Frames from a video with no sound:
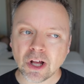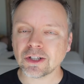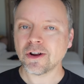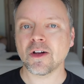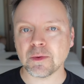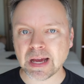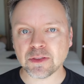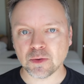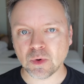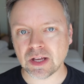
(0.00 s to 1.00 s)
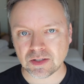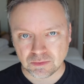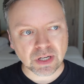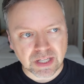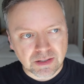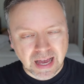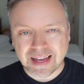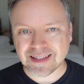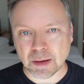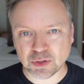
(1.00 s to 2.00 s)
all in all, the bathroom was pretty
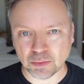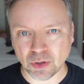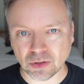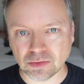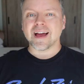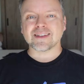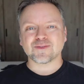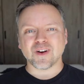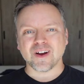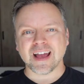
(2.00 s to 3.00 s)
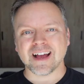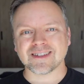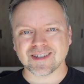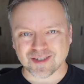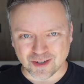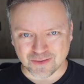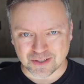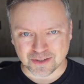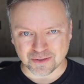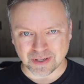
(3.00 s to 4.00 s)
acceptable. As far as the
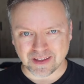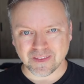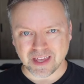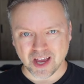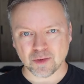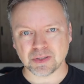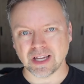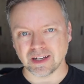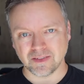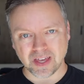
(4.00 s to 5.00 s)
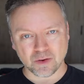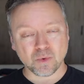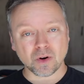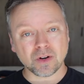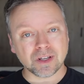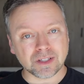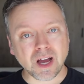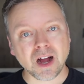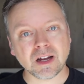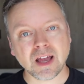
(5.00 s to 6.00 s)
service crew in the airplane, they were
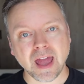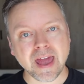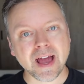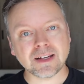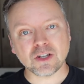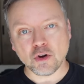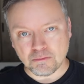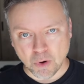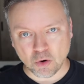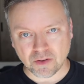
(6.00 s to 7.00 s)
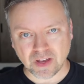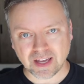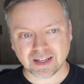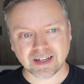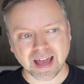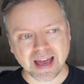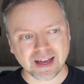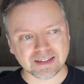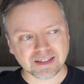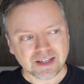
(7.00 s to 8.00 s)
young and motivated.
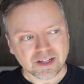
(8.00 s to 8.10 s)
And